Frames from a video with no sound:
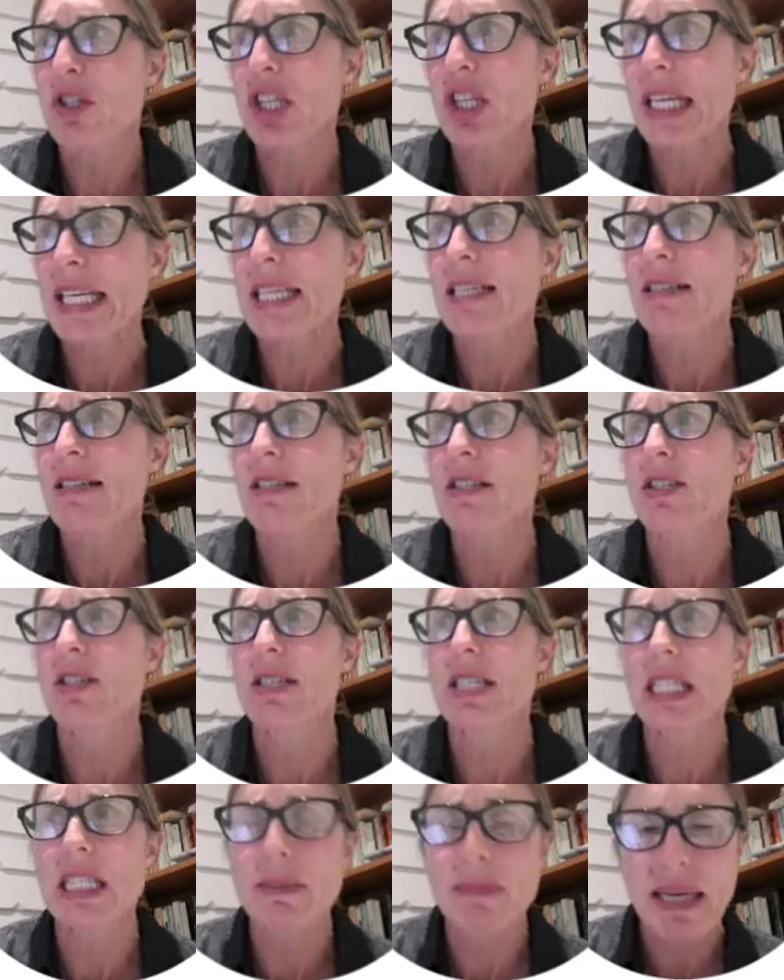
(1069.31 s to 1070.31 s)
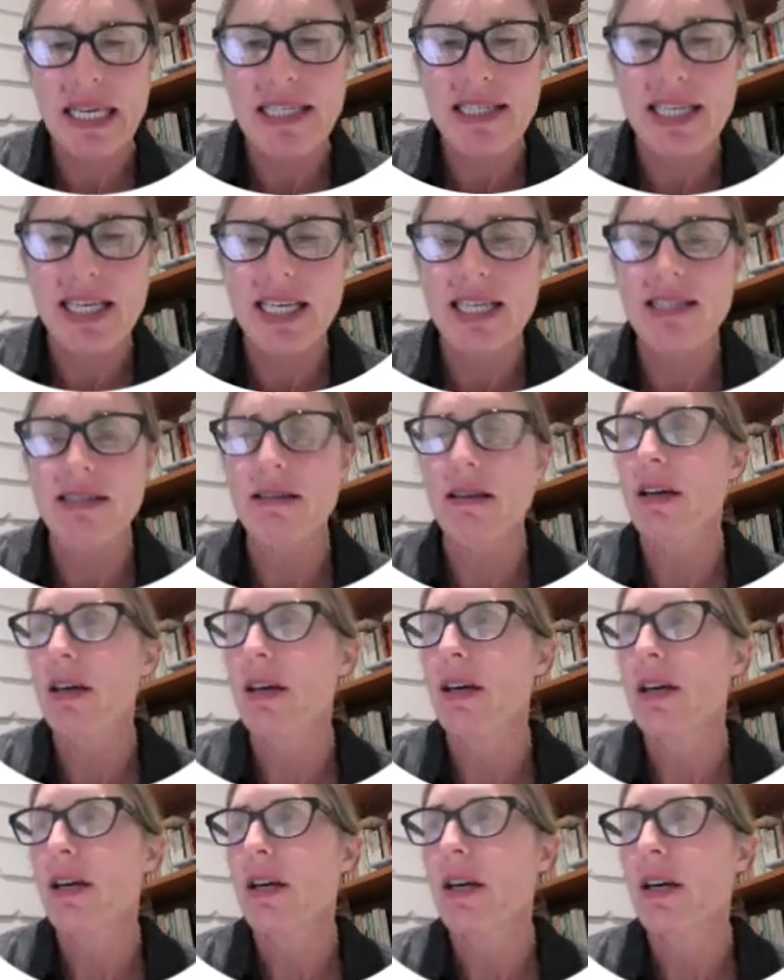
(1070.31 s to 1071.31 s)
genes to species
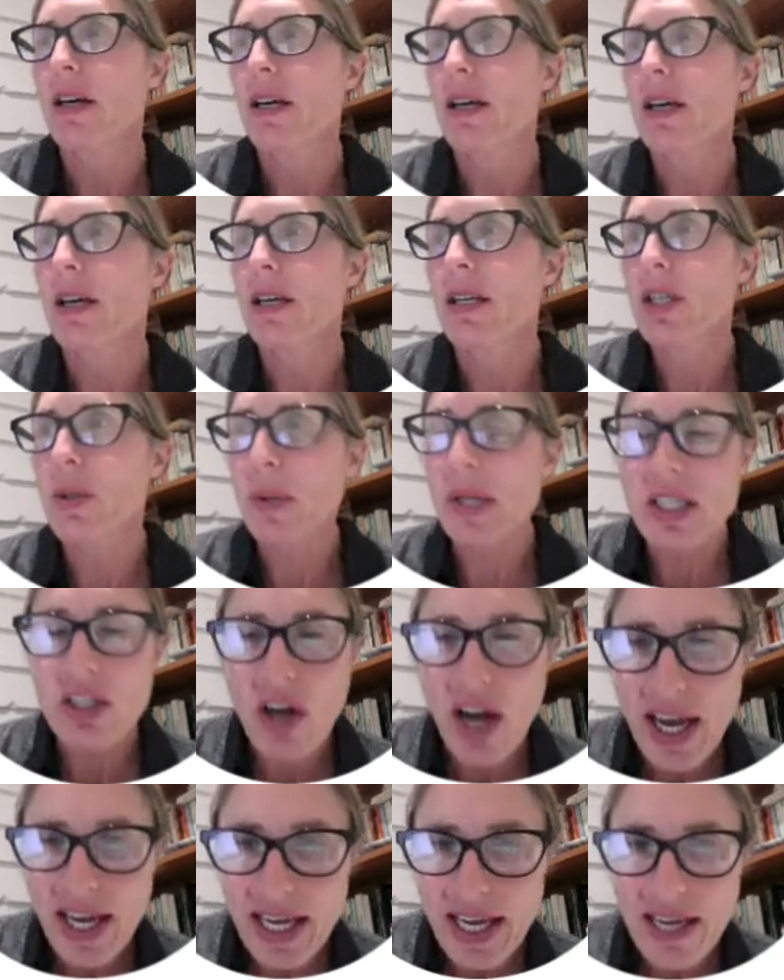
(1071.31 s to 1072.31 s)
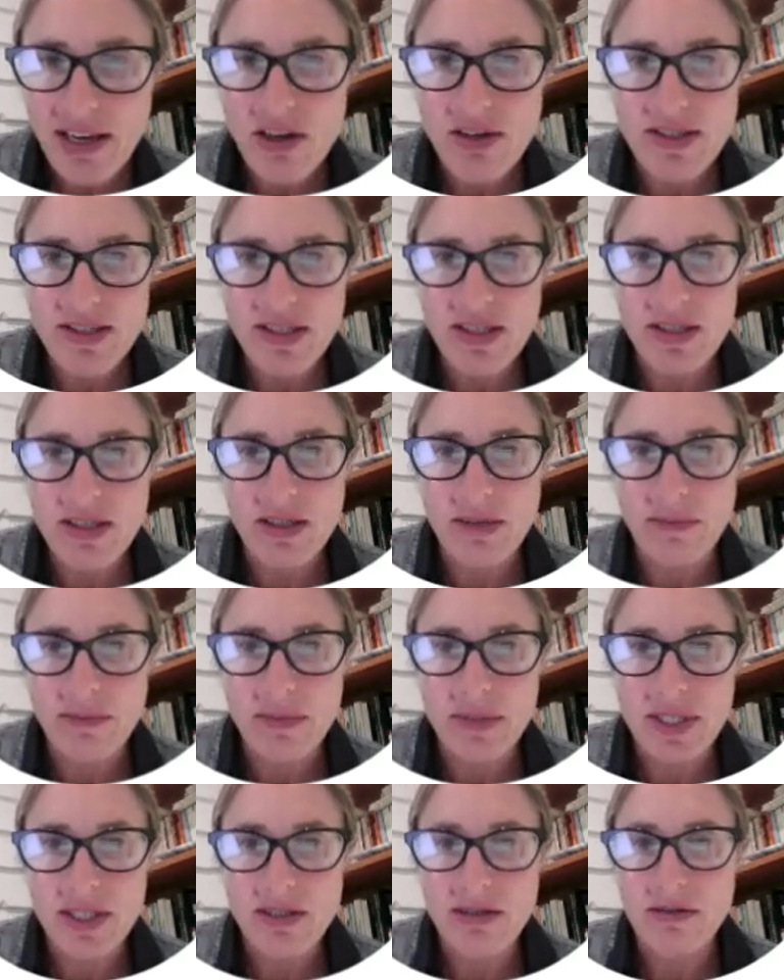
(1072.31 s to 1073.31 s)
to entire
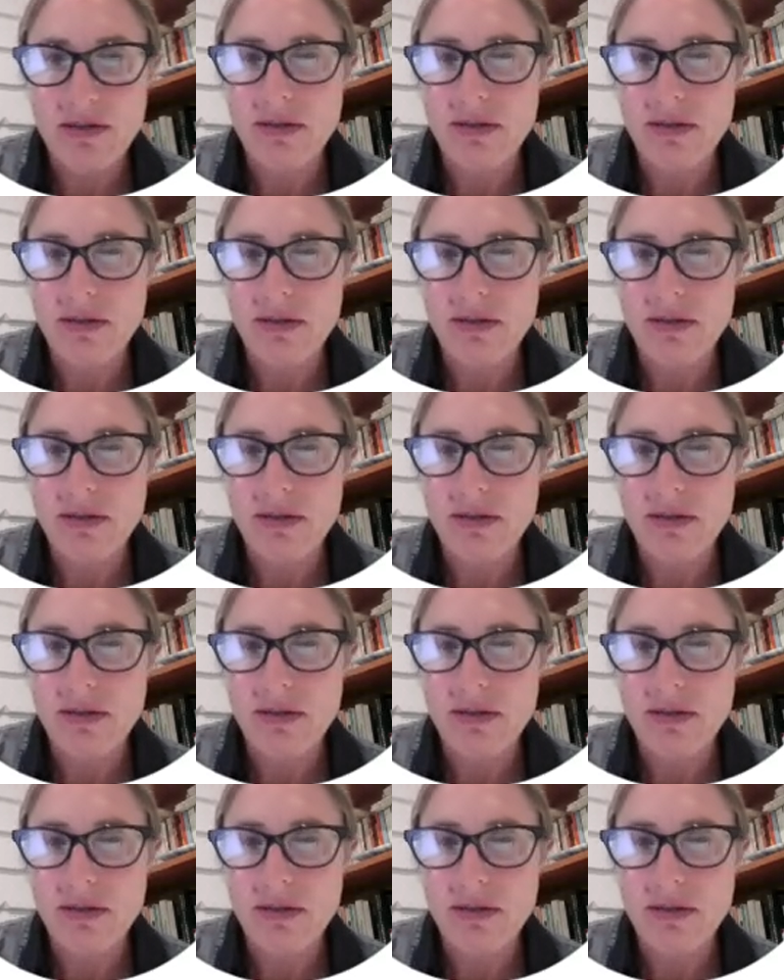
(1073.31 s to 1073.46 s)
ecosystems.